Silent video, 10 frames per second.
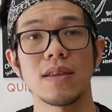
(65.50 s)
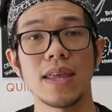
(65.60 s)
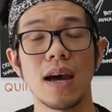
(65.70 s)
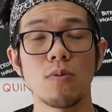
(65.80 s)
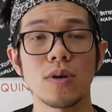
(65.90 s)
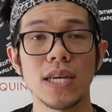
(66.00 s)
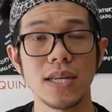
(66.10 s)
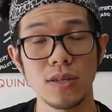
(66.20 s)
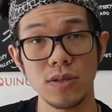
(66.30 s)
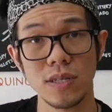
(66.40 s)
That will
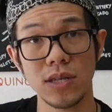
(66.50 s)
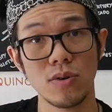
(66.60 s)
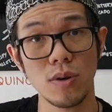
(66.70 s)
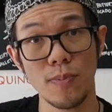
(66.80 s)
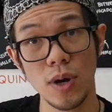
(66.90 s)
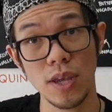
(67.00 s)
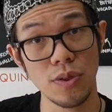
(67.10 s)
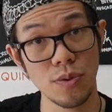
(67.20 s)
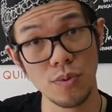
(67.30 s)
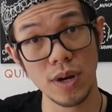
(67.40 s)
get you
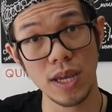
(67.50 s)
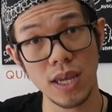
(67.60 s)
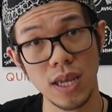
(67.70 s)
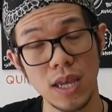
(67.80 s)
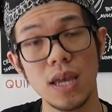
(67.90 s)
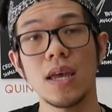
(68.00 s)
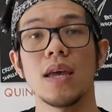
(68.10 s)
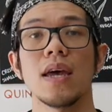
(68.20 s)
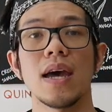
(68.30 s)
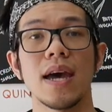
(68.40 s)
0.3.
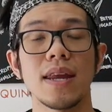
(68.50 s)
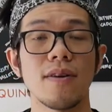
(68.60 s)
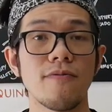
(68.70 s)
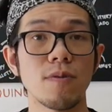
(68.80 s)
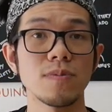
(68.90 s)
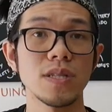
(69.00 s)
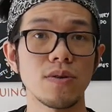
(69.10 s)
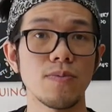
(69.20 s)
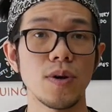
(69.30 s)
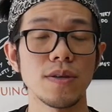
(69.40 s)
And then from
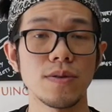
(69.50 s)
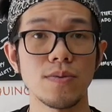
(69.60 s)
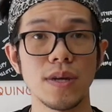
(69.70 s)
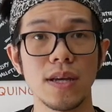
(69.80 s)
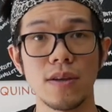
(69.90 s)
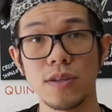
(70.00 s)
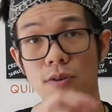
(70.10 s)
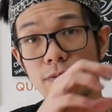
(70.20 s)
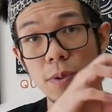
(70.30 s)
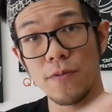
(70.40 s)
0.3,
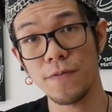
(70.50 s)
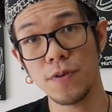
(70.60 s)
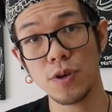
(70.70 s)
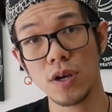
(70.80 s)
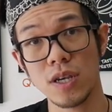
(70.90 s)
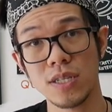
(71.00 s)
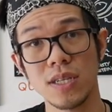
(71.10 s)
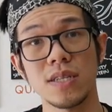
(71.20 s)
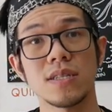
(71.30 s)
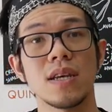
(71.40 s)
so from your food
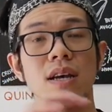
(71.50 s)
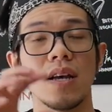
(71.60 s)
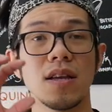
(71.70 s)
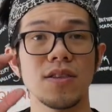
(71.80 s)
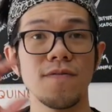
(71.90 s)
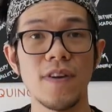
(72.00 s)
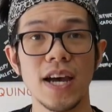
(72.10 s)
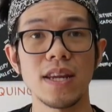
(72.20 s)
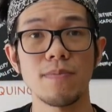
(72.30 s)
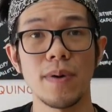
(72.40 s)
costs
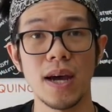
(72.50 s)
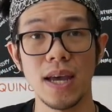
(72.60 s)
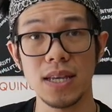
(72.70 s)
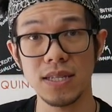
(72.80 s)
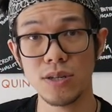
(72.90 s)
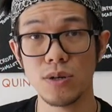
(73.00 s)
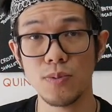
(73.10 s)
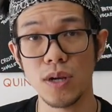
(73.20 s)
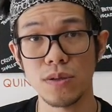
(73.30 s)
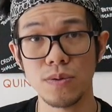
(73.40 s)
divided by
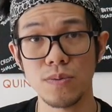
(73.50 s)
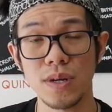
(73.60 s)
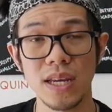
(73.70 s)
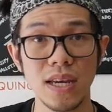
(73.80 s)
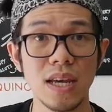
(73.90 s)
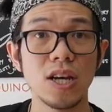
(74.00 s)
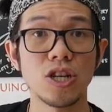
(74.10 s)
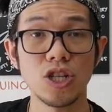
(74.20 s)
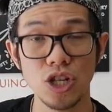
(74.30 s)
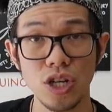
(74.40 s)
0.3
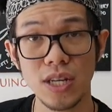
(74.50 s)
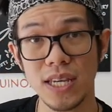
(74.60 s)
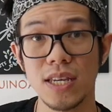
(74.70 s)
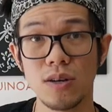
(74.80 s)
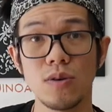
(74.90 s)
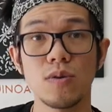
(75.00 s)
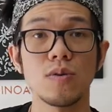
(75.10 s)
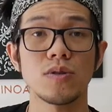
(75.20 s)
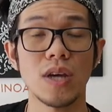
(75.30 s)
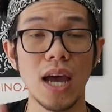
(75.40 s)
should
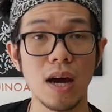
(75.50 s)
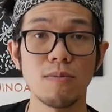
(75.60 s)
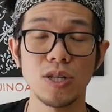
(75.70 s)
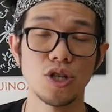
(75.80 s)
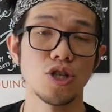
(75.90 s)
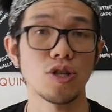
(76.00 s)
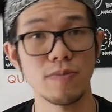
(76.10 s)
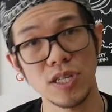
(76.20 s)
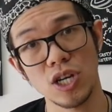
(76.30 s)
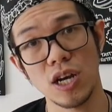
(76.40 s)
equal to how much you should
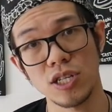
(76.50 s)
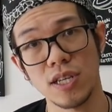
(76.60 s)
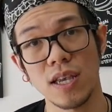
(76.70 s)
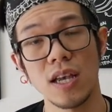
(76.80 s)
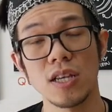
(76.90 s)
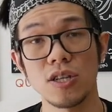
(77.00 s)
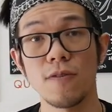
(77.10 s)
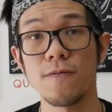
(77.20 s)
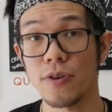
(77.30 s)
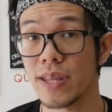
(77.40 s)
be charging. So
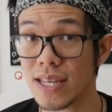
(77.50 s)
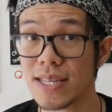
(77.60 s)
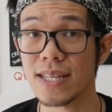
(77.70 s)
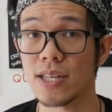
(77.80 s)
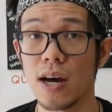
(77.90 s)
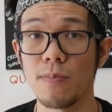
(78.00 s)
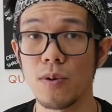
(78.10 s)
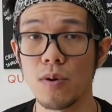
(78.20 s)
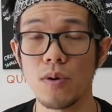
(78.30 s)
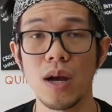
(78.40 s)
for this
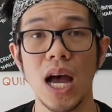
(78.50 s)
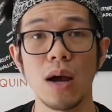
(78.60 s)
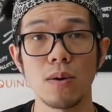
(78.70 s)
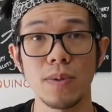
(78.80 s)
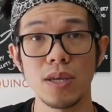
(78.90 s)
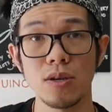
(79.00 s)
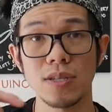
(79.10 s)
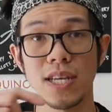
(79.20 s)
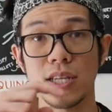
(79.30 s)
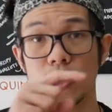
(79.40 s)
example, I'm going to be
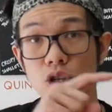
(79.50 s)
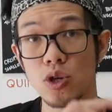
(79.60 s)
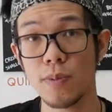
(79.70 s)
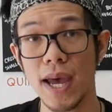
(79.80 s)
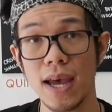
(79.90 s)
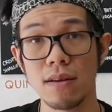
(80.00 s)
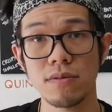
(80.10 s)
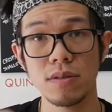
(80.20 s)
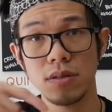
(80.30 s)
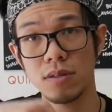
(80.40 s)
using 2
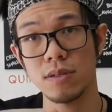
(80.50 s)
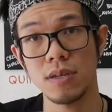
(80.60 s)
pounds